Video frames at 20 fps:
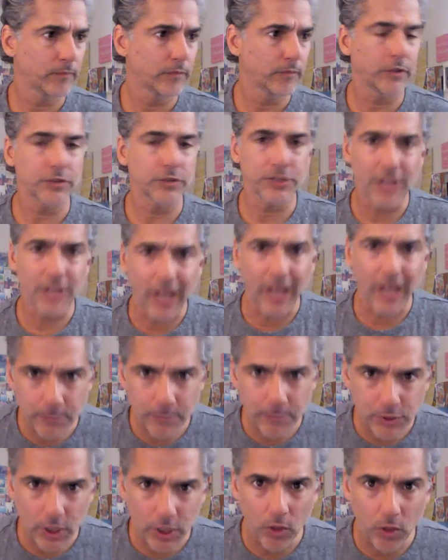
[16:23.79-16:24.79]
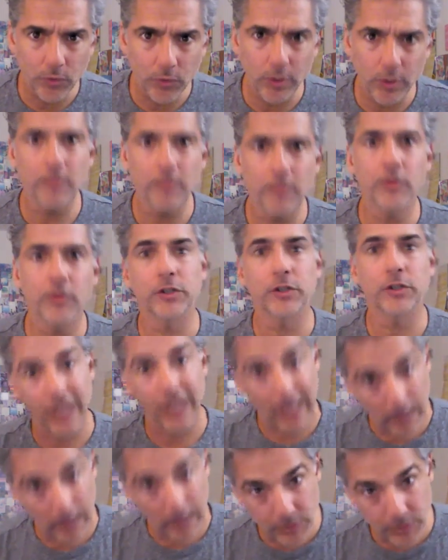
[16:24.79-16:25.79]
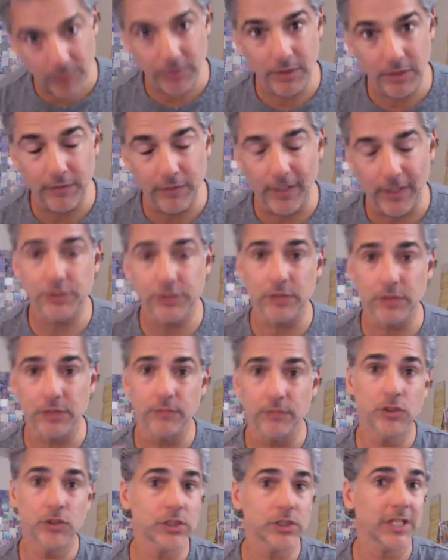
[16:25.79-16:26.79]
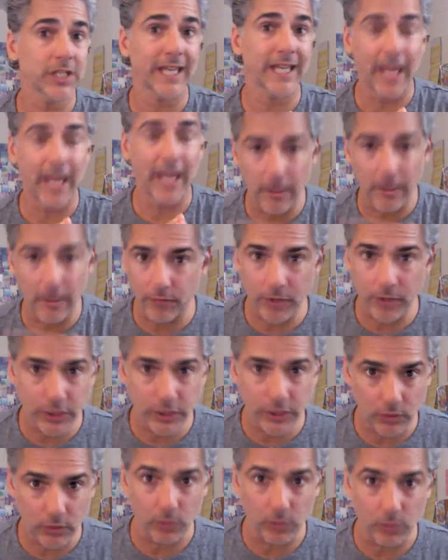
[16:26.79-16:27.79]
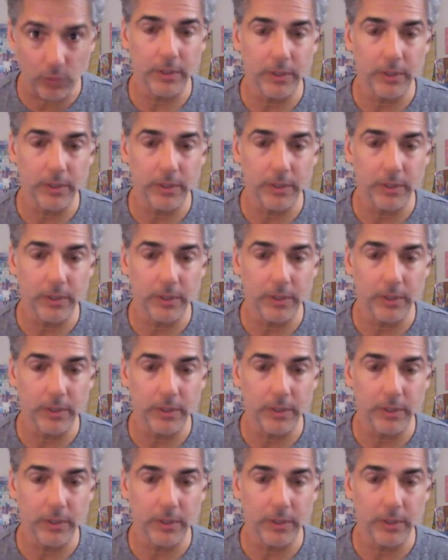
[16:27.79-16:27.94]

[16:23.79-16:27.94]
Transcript: There's times to own them. There's times to be defensive, just like every group.